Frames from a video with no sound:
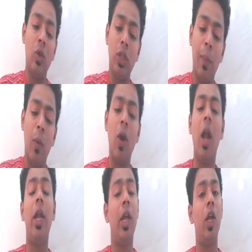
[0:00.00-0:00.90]
To support
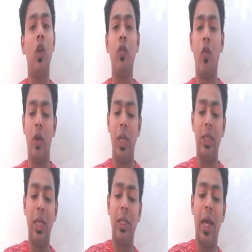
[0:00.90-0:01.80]
article
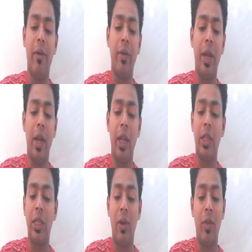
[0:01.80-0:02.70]
246, they have
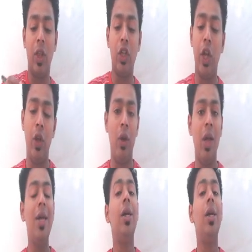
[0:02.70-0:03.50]
created 7th schedule.